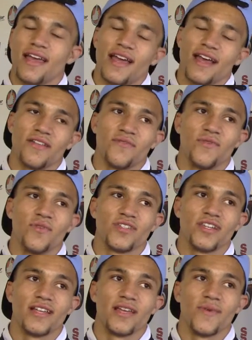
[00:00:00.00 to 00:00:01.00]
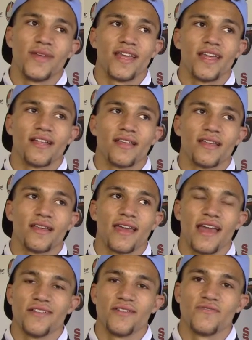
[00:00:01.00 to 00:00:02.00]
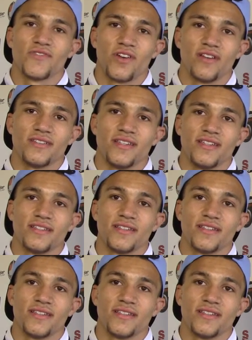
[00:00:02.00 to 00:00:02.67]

and unfortunately we didn't get enough chances,